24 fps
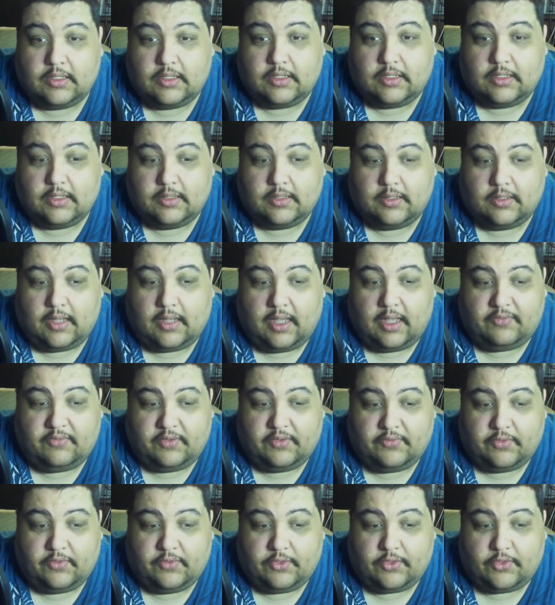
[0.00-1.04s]
I've
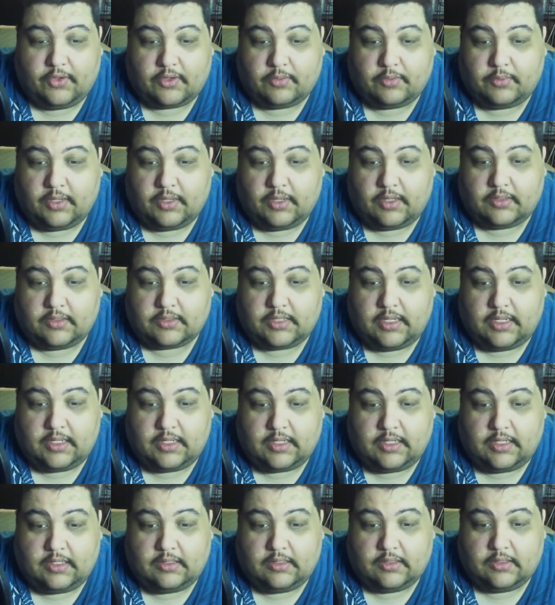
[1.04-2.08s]
even thought about
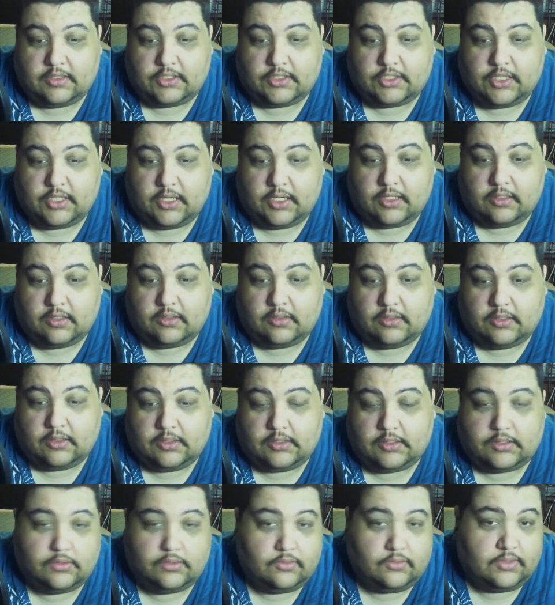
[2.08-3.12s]
taking the channel
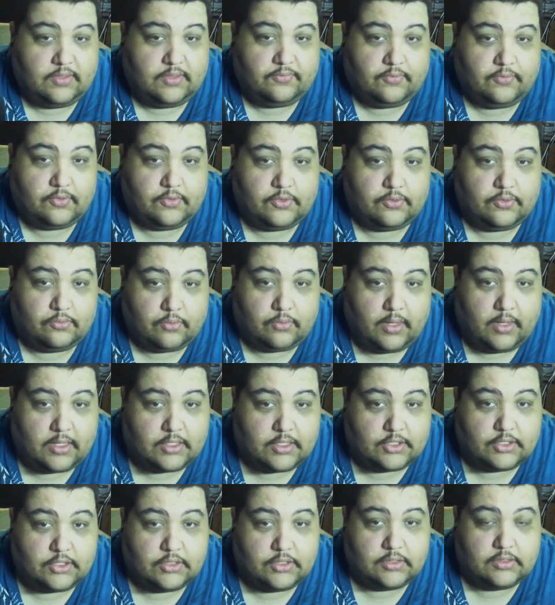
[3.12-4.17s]
into different
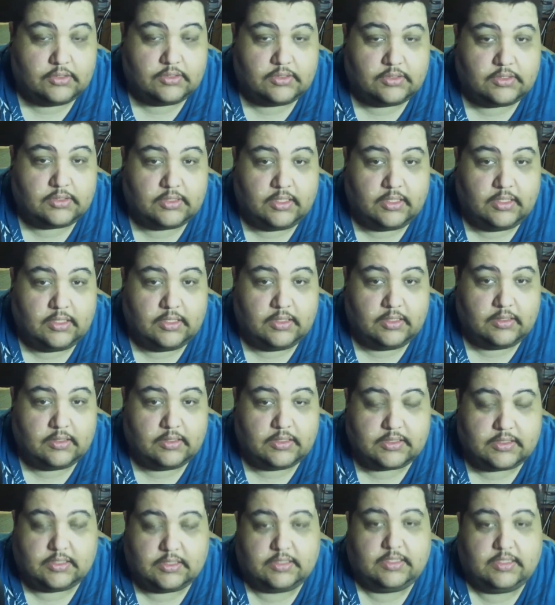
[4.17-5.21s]
directions, and
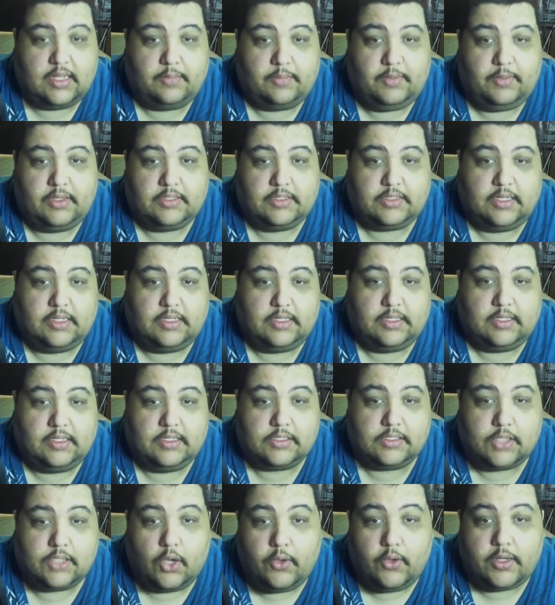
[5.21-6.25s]
this is not me saying that
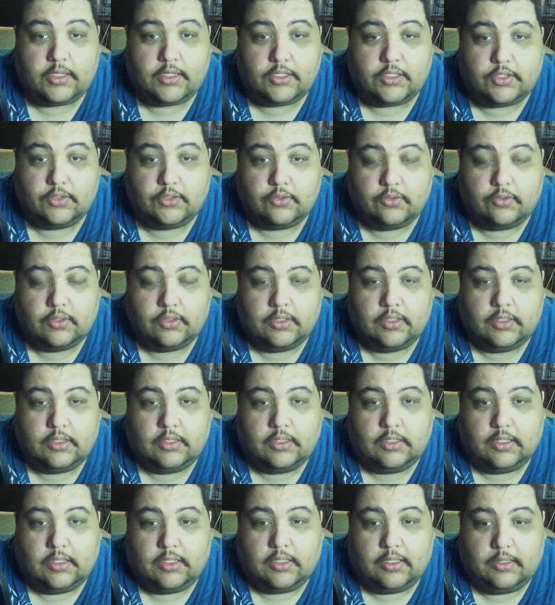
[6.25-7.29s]
it's going to,
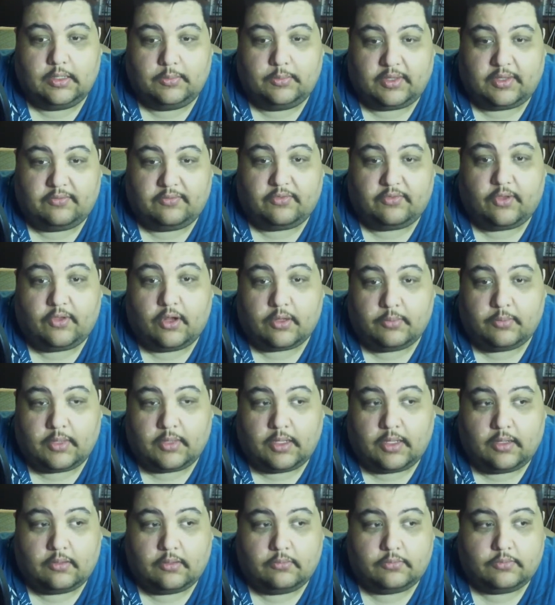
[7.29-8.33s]
but I've thought
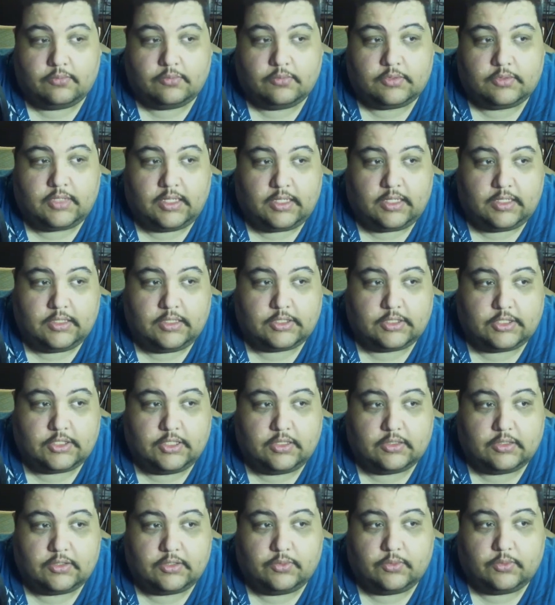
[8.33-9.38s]
about taking the
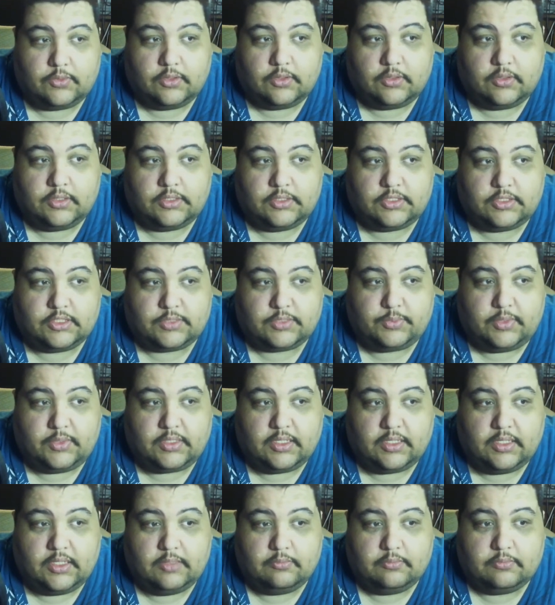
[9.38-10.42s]
channel to where it just
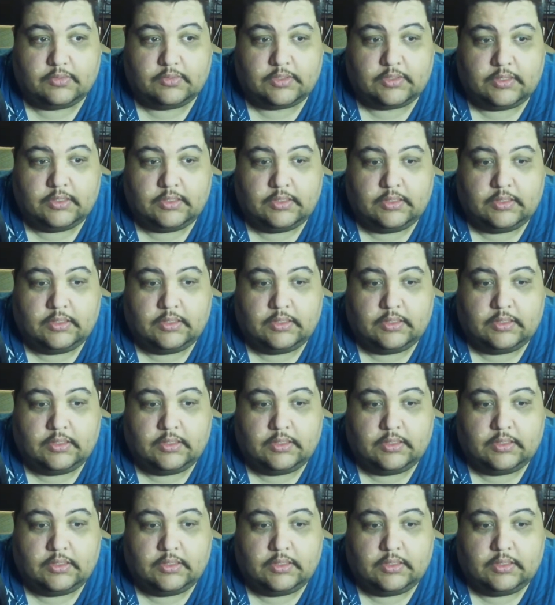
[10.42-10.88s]
becomes